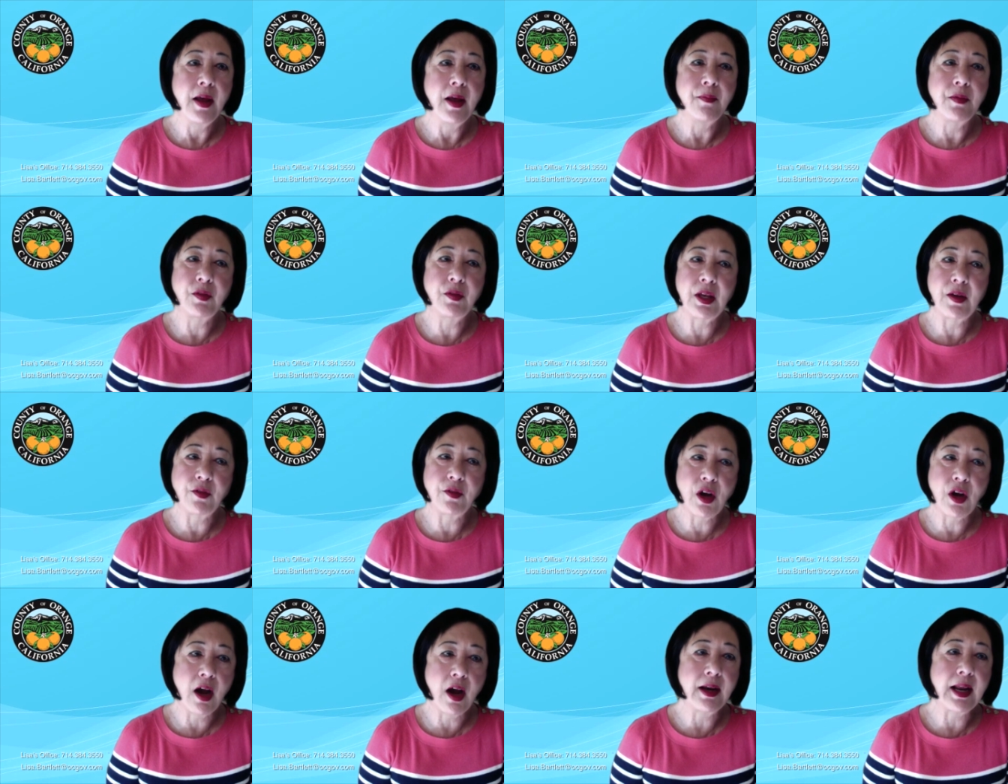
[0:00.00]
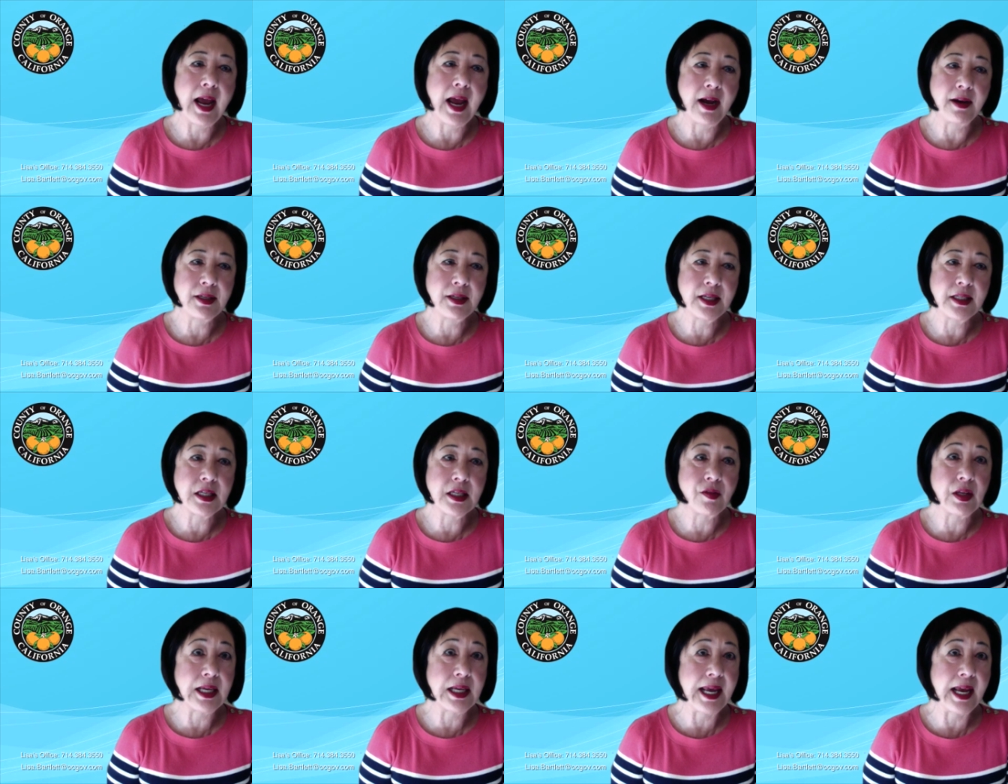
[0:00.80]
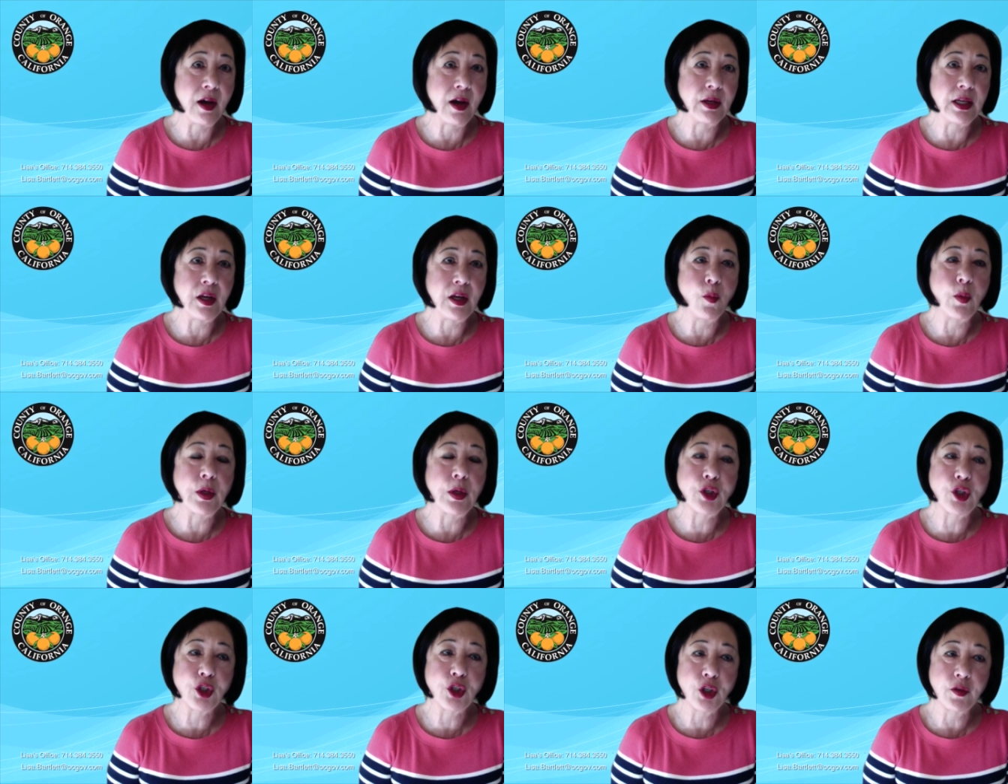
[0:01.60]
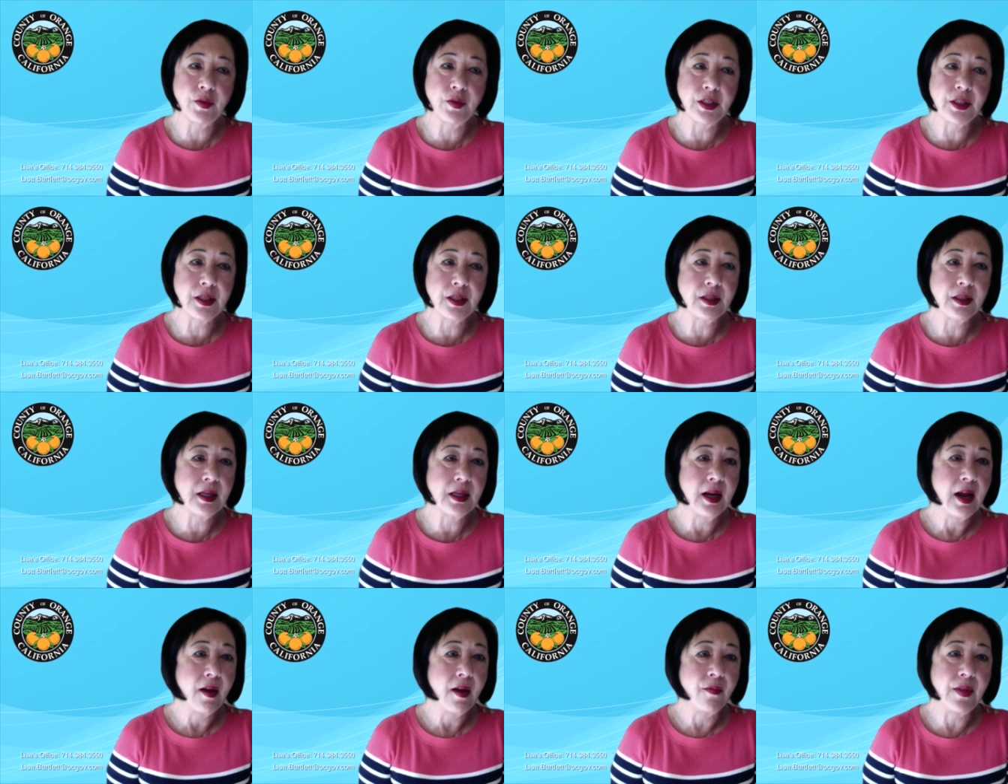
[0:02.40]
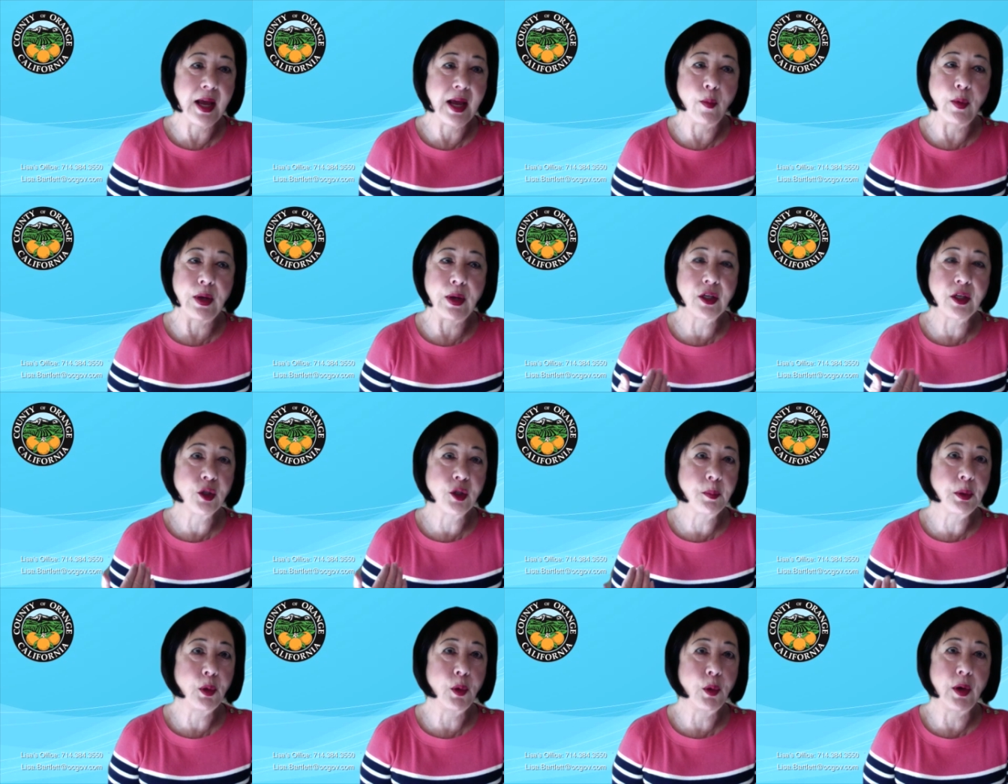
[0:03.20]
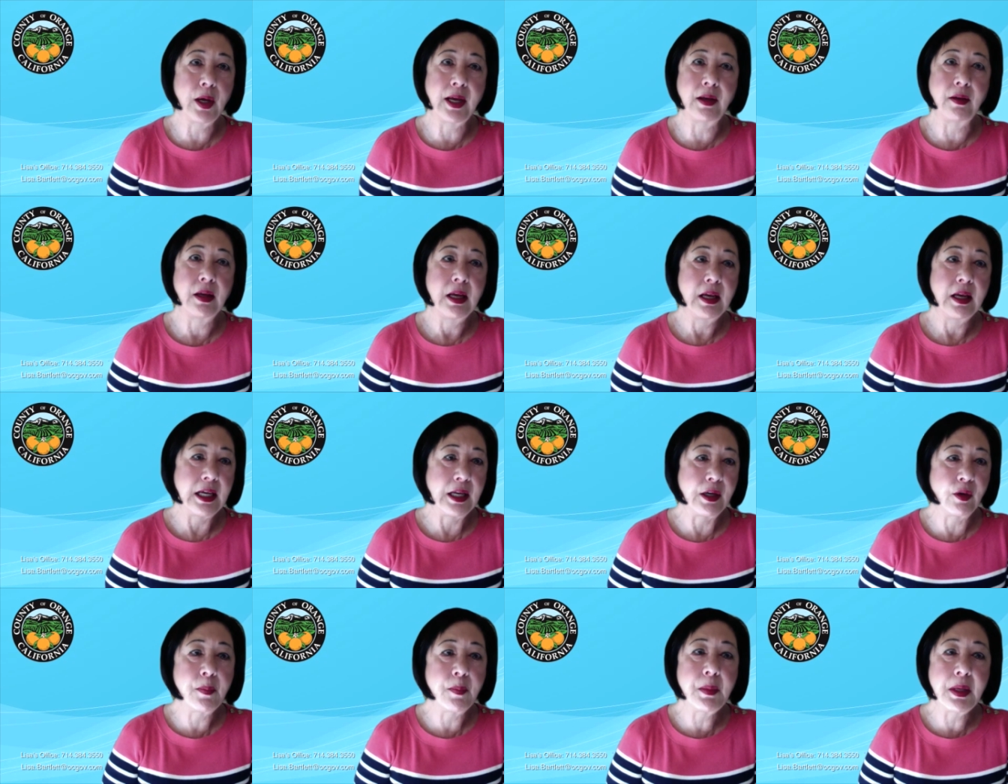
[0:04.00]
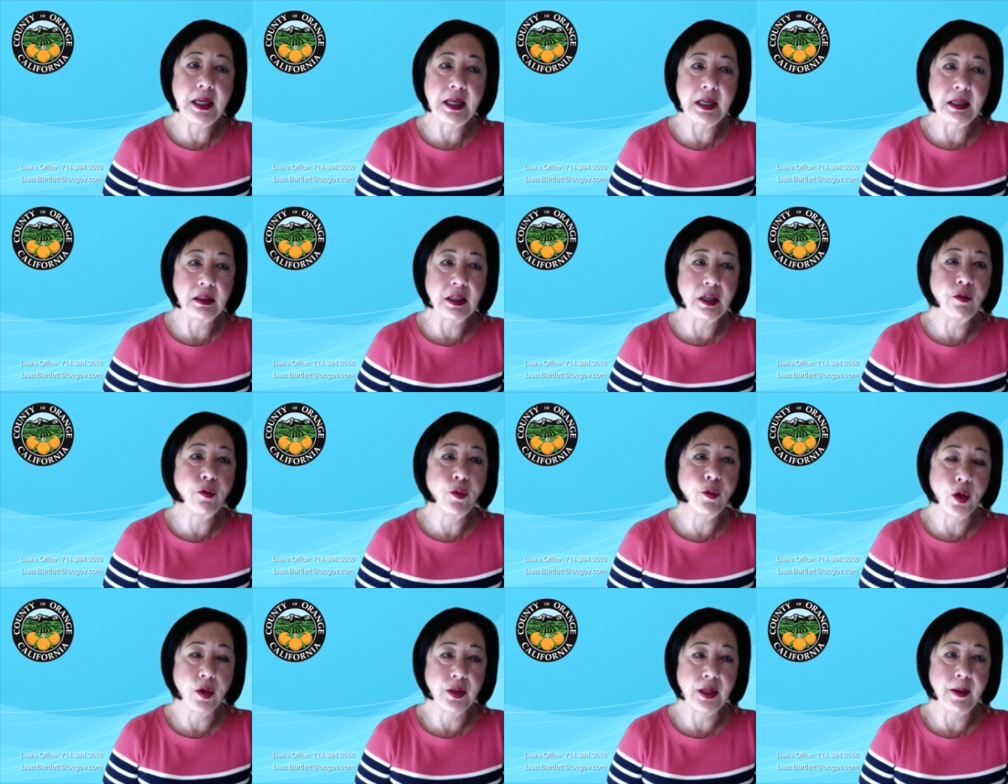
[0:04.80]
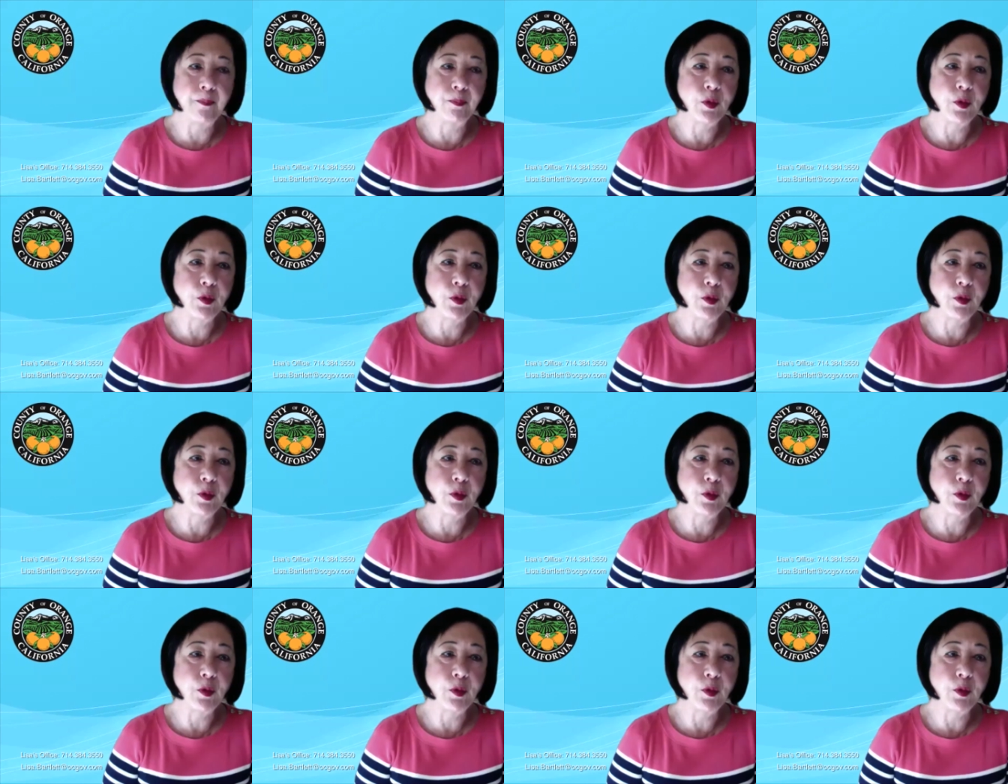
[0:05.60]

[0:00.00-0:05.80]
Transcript: that they've got access at the county with services that we can deploy, you know, immediately for them.